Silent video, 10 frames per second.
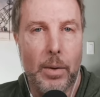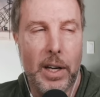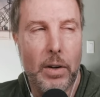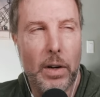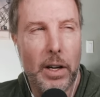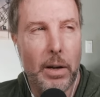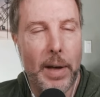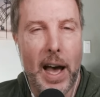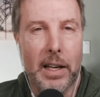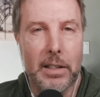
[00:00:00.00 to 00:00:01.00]
We don't want to go
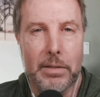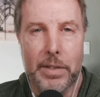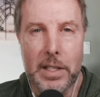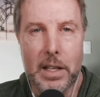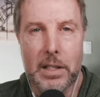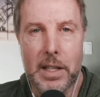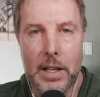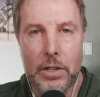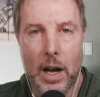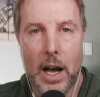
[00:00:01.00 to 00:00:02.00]
back and visit
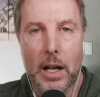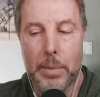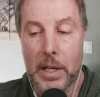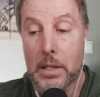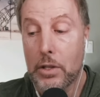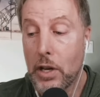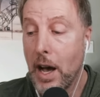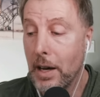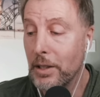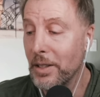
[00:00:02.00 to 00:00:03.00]
that child because the
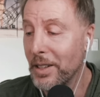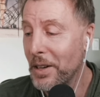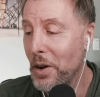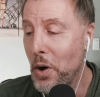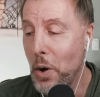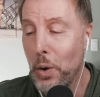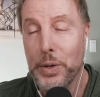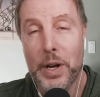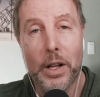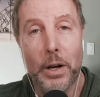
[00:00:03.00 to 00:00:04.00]
child
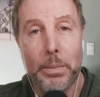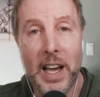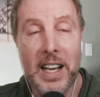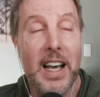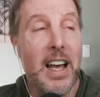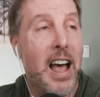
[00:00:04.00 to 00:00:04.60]
holds all our pain.